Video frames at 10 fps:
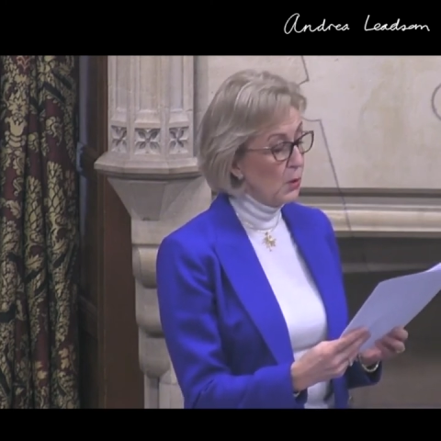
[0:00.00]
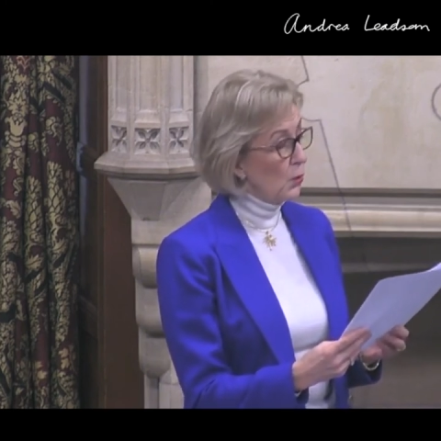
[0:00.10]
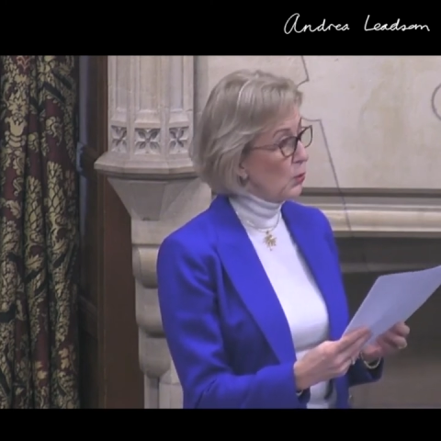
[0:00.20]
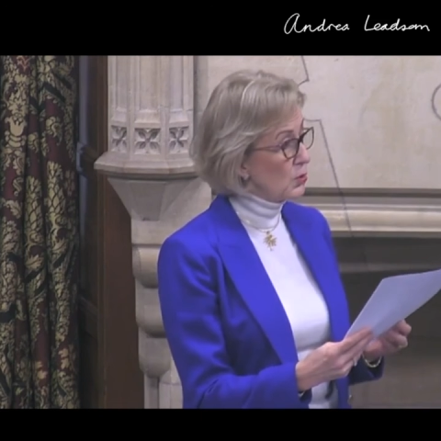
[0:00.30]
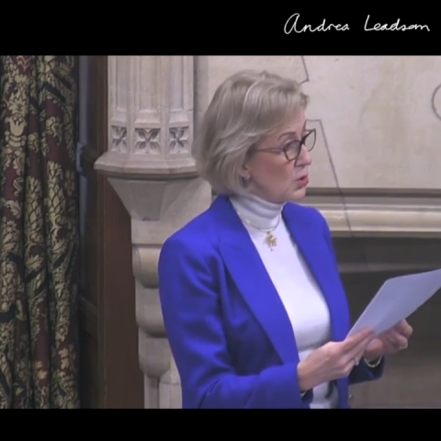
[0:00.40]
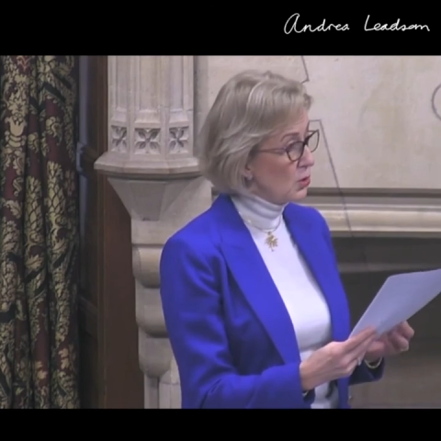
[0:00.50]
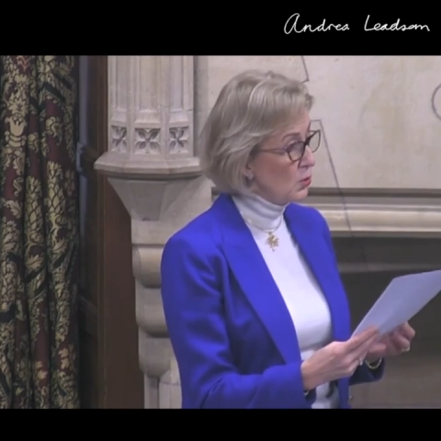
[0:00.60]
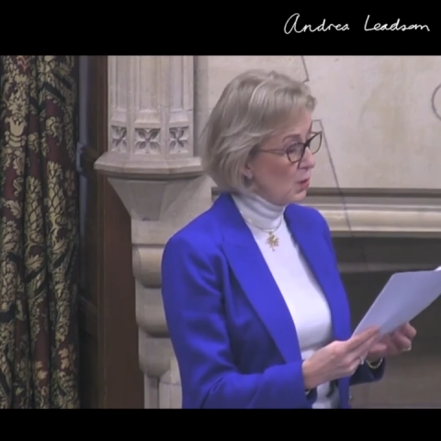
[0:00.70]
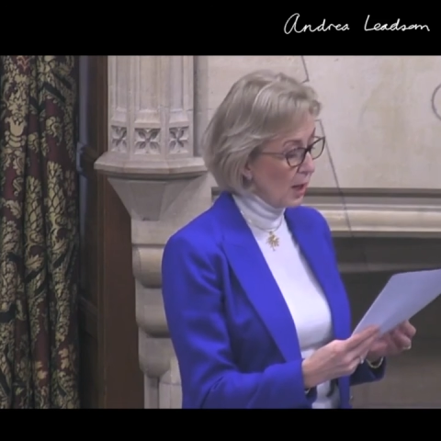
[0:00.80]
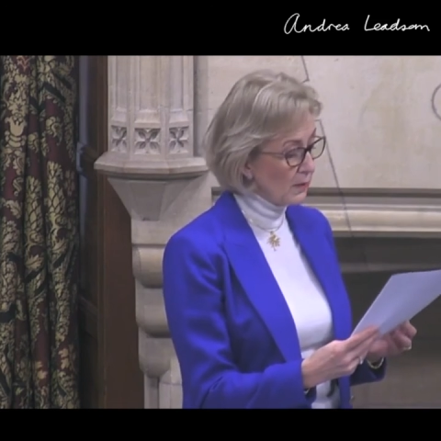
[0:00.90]
or
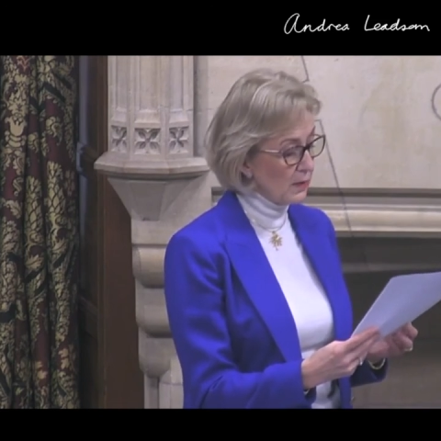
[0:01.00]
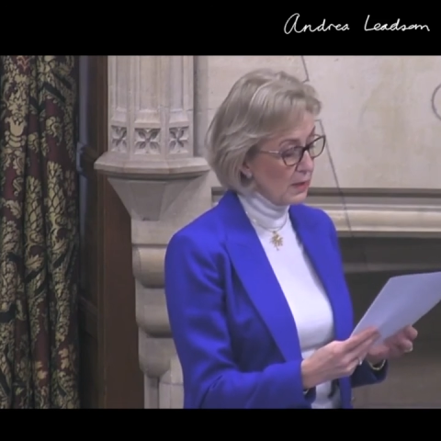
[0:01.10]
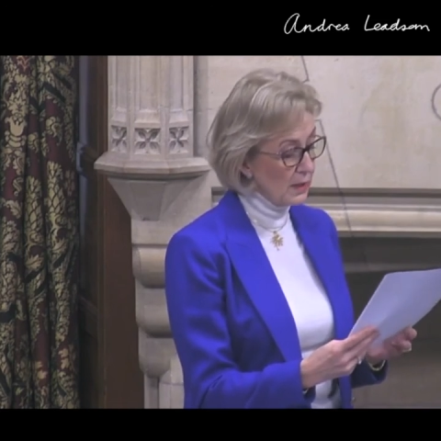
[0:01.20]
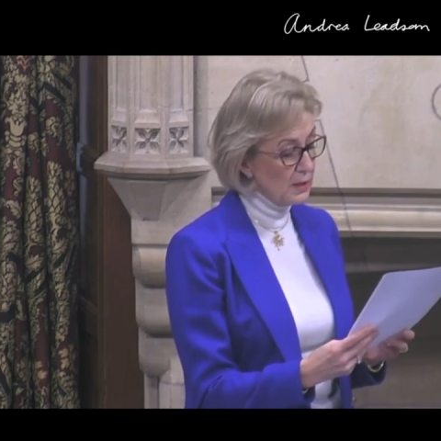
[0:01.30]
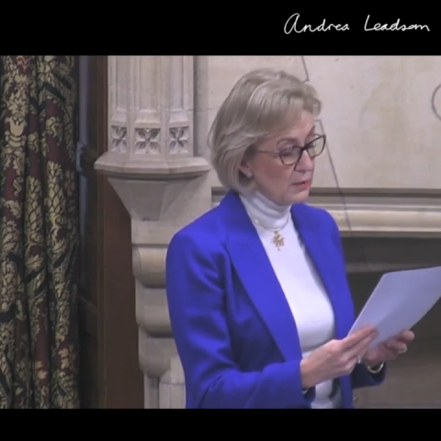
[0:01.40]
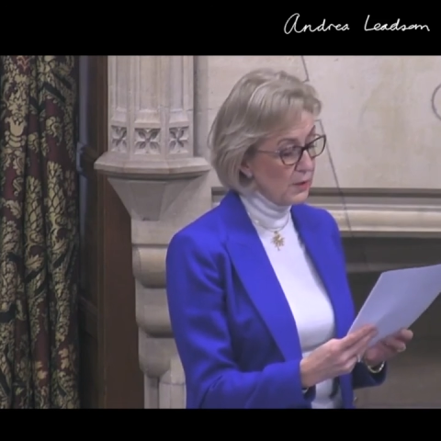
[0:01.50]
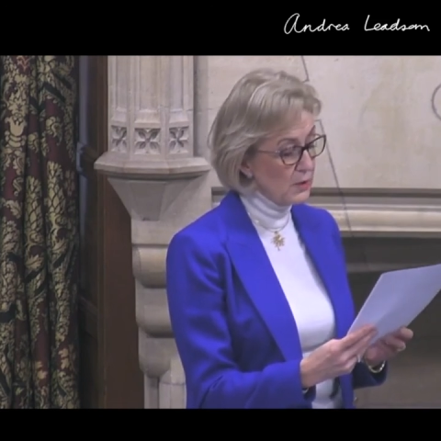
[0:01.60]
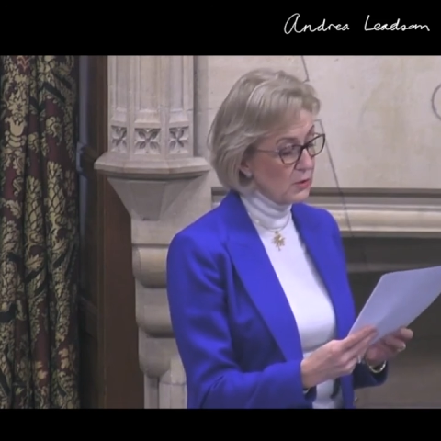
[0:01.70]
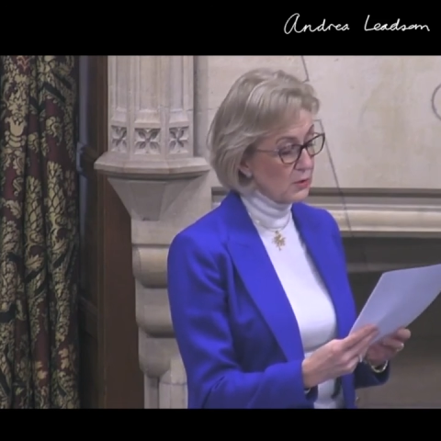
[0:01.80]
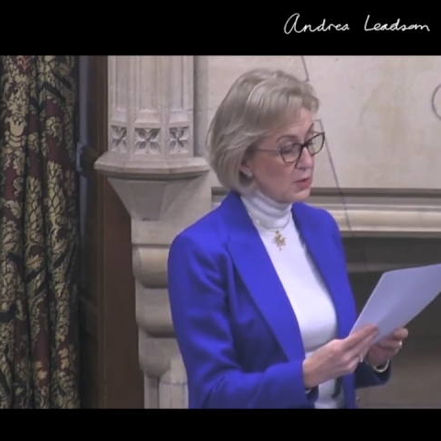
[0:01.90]
2 other
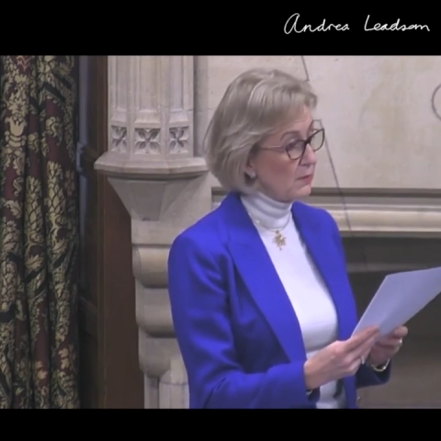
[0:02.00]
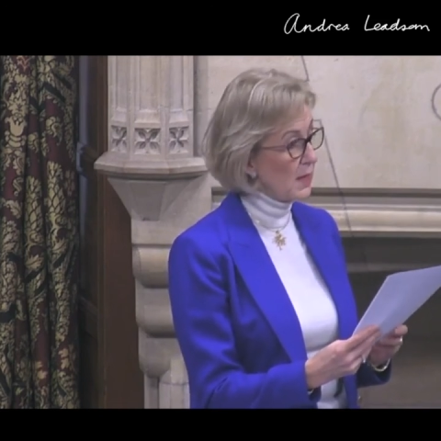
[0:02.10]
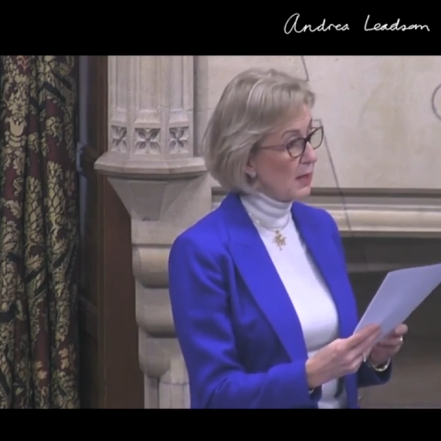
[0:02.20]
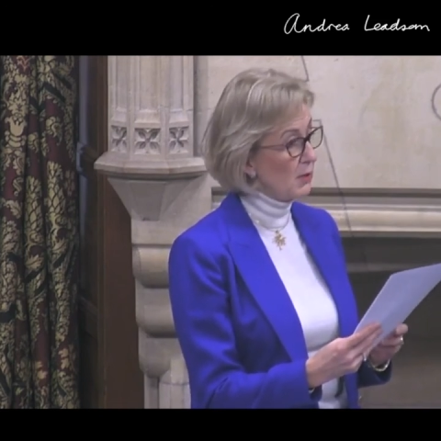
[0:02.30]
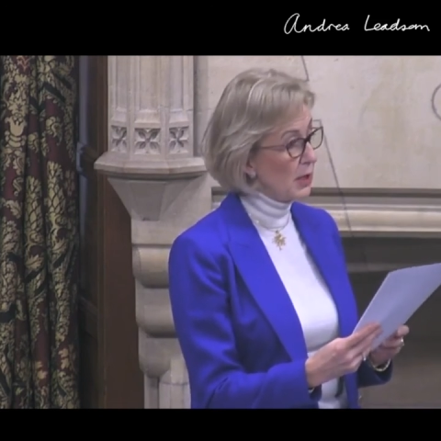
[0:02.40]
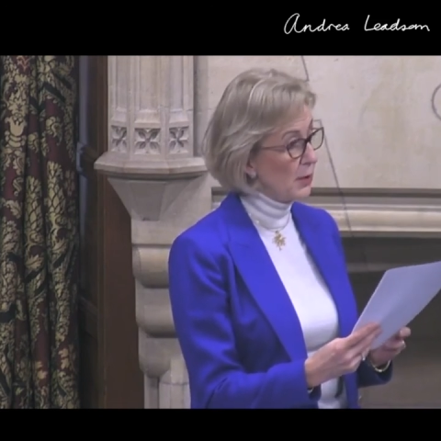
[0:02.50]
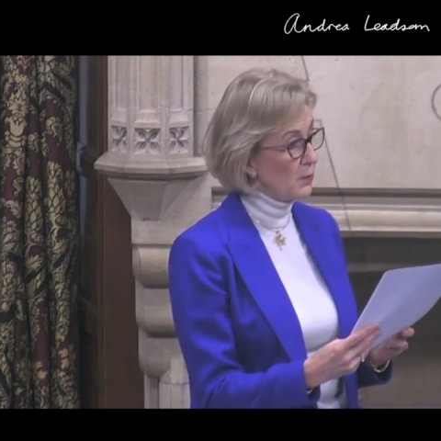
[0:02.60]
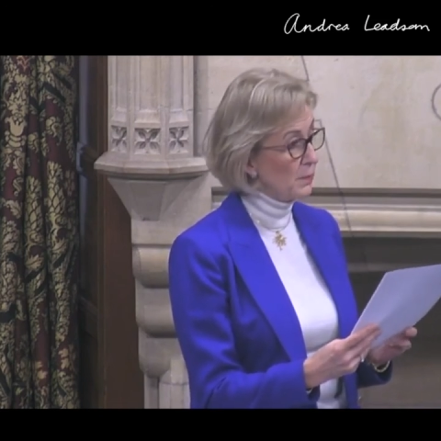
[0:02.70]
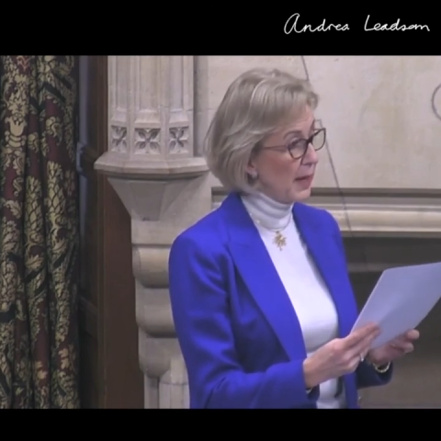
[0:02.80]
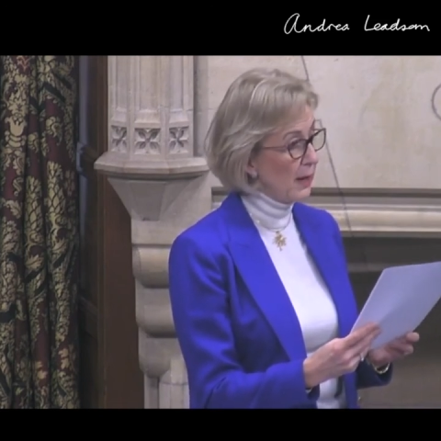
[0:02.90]
individuals if they're a
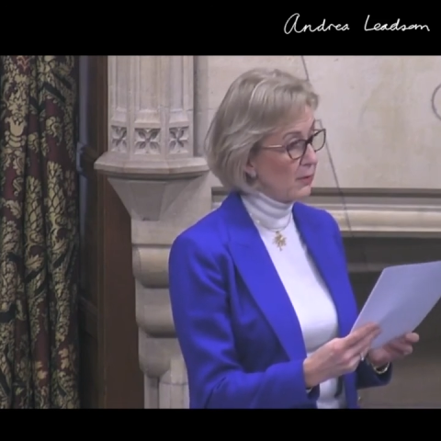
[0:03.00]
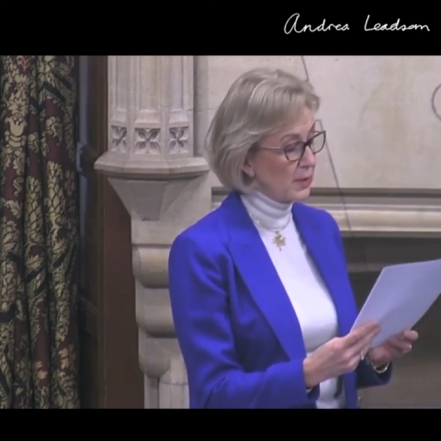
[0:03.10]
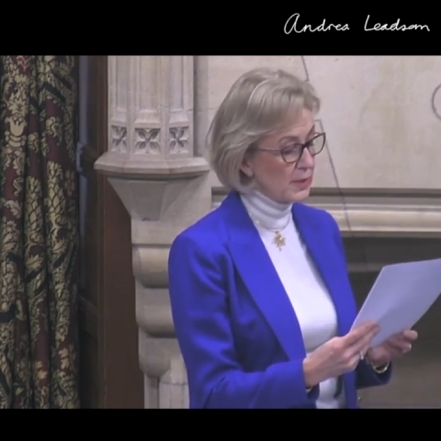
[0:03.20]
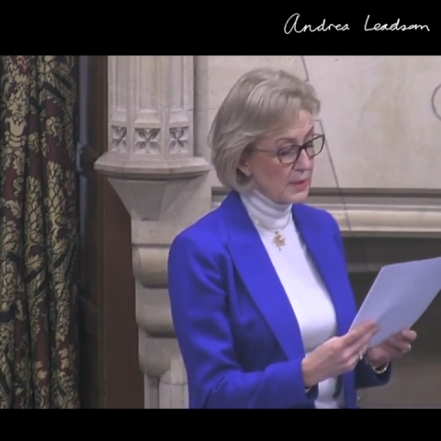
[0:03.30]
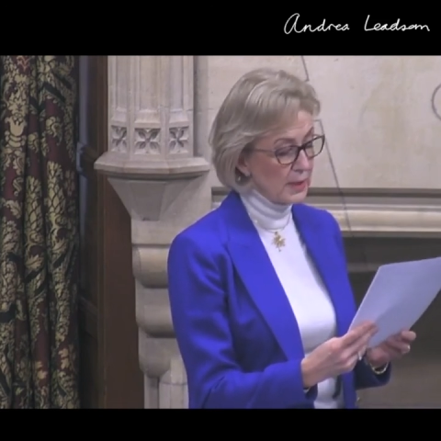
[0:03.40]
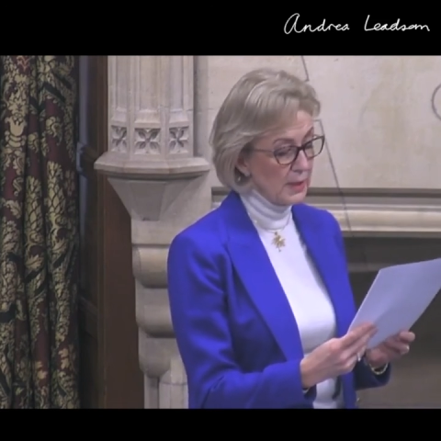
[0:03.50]
lone parent.